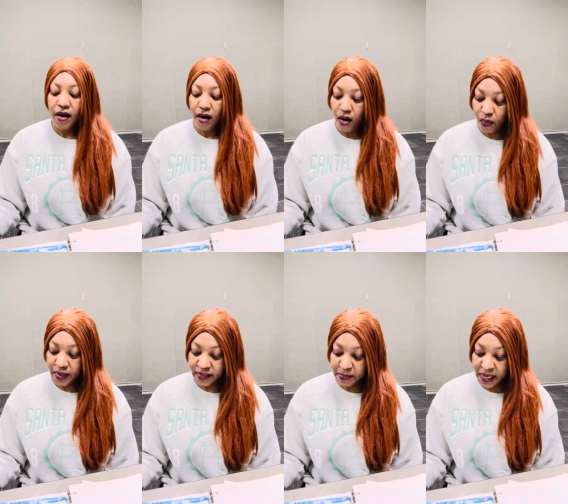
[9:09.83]

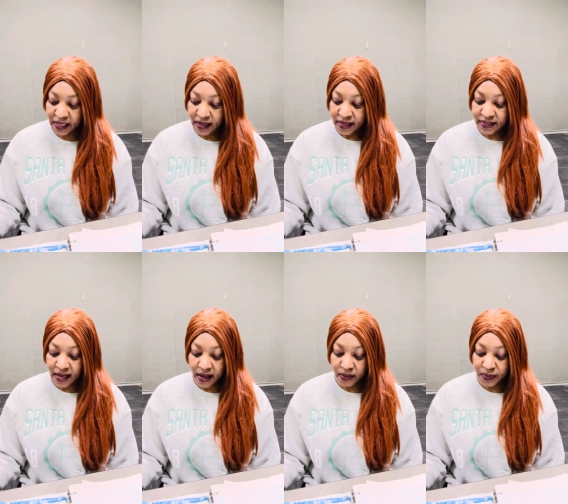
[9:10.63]
always make
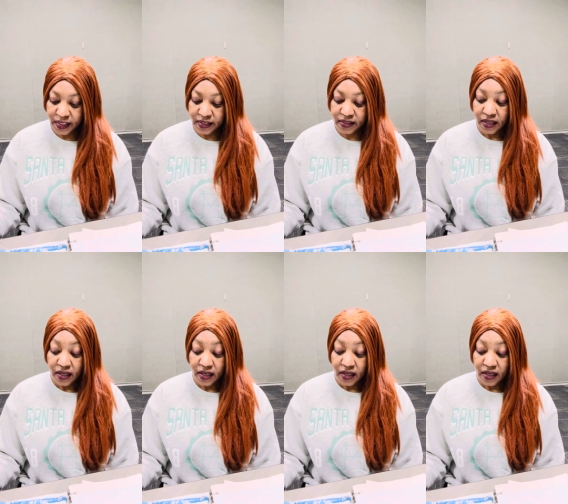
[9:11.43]
salaries,